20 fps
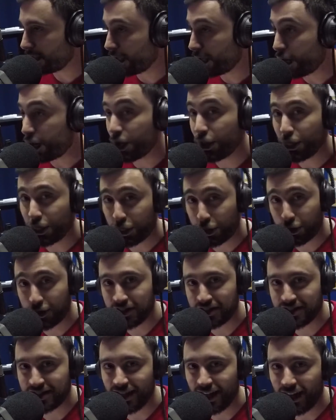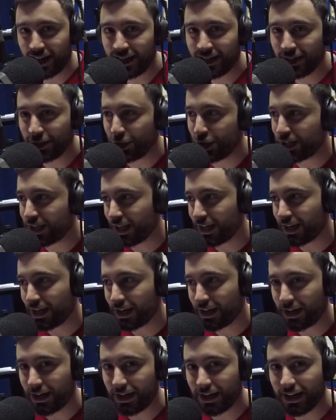On Thursday. Look at
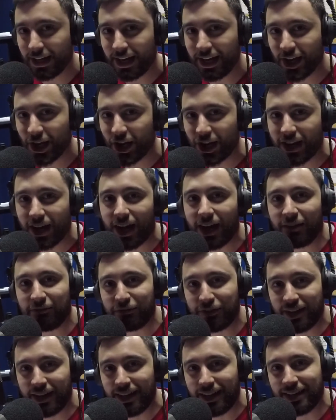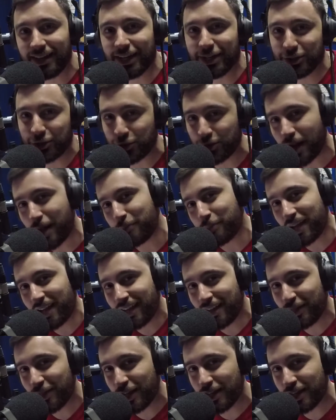her getting all confident and dropping in the